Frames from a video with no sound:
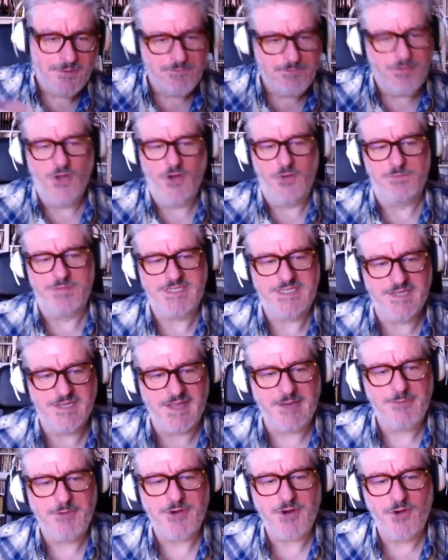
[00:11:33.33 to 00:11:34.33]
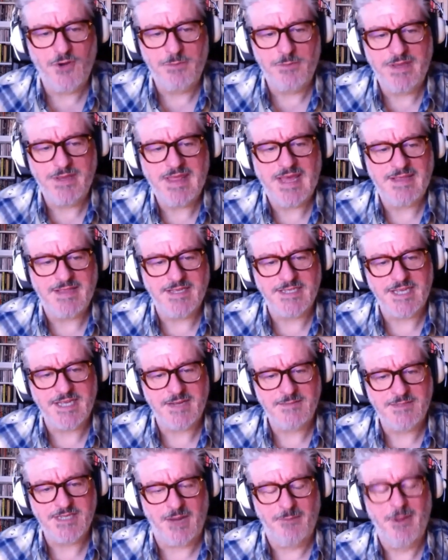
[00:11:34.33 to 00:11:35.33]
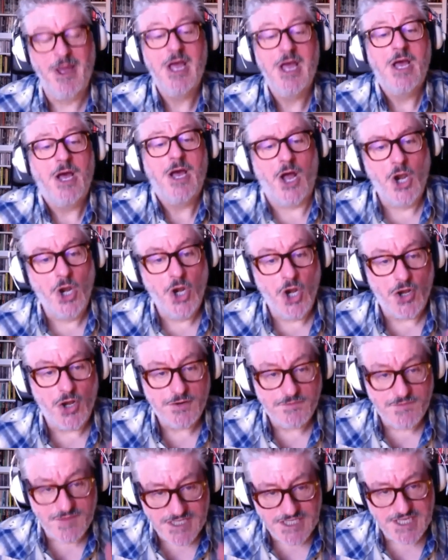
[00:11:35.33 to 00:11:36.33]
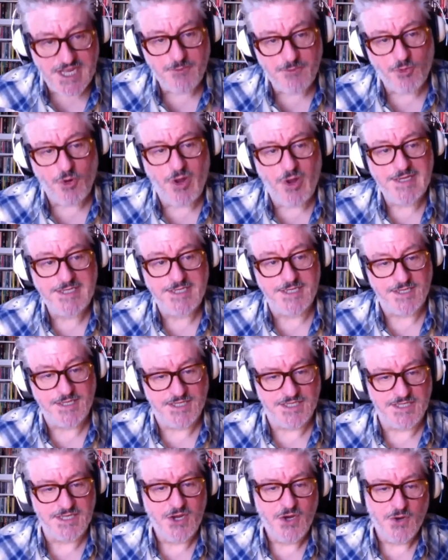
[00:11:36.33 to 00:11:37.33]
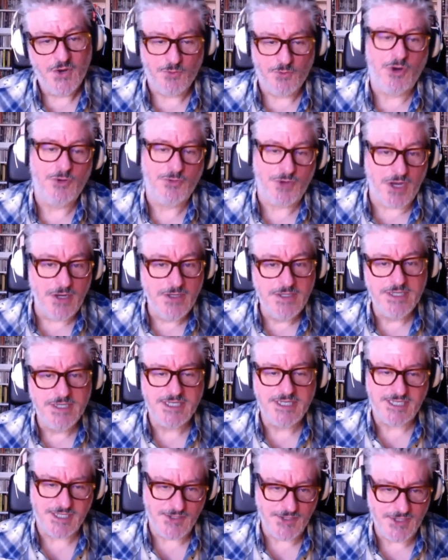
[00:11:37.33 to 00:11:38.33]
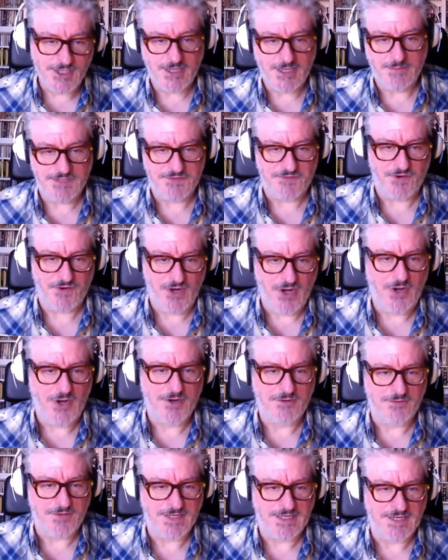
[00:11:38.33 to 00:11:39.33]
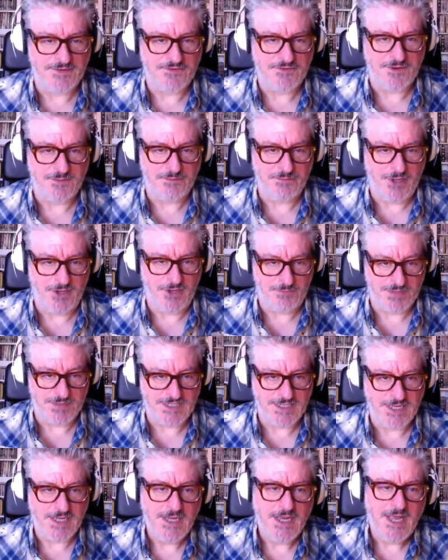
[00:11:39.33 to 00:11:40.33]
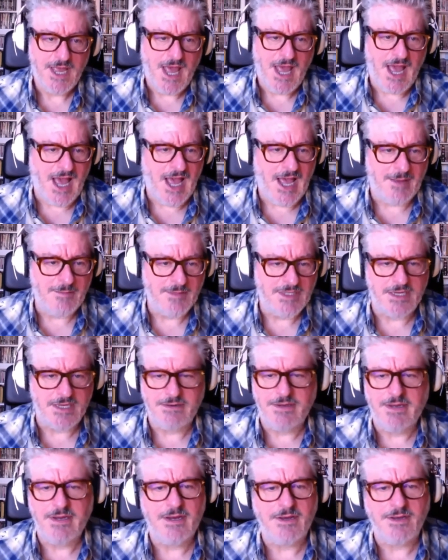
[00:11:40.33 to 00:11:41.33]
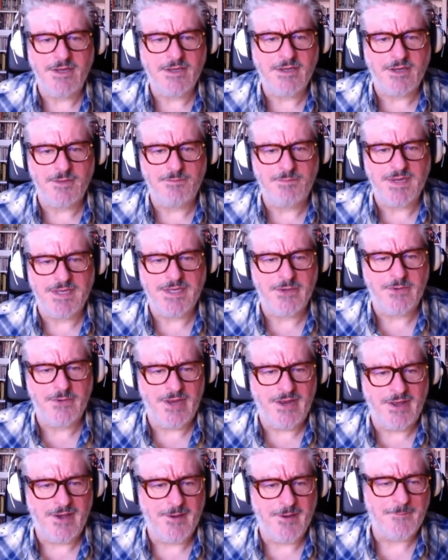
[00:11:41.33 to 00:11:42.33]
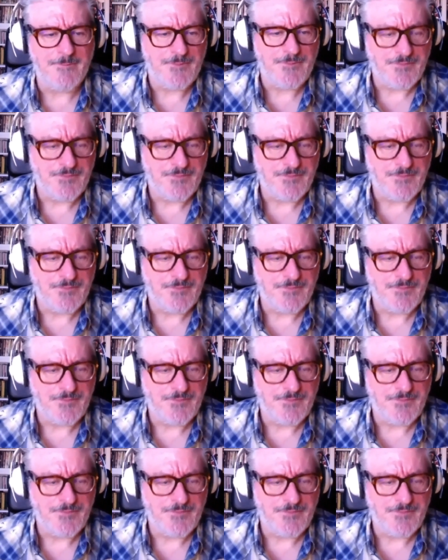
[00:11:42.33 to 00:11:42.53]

pulps. They would all be there at the same time. A lot of the same writers wrote under pseudonyms for a lot of the different pulps. So, you know, you could be doing a